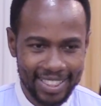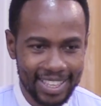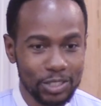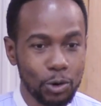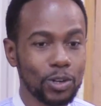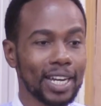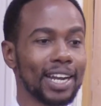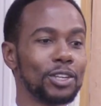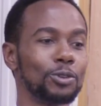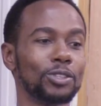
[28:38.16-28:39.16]
that God
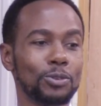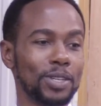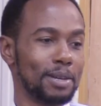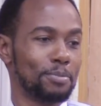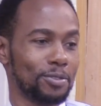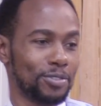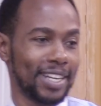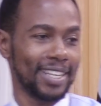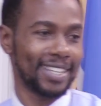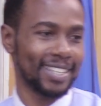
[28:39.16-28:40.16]
can use you in the
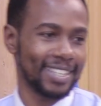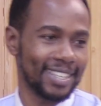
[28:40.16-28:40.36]
prophetic.